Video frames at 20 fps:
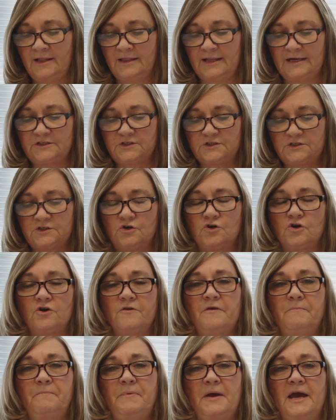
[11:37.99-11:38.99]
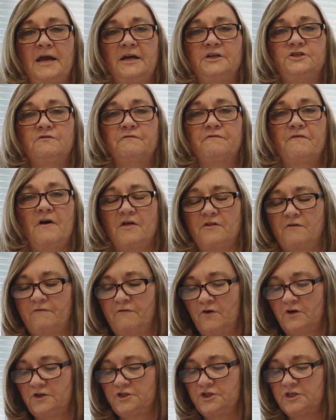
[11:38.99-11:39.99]
Let's turn the page, and Father
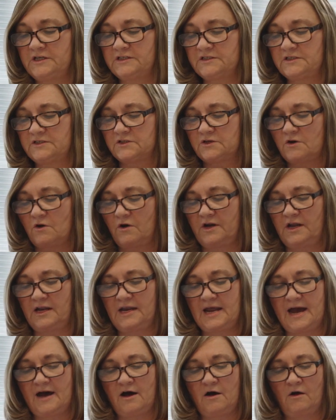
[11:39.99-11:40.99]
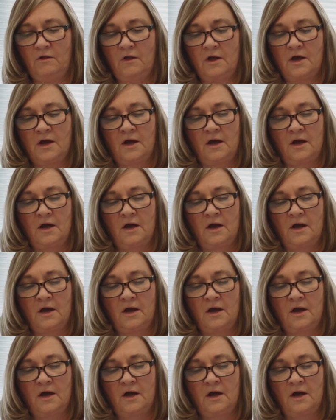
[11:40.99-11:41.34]
Virginus is going to now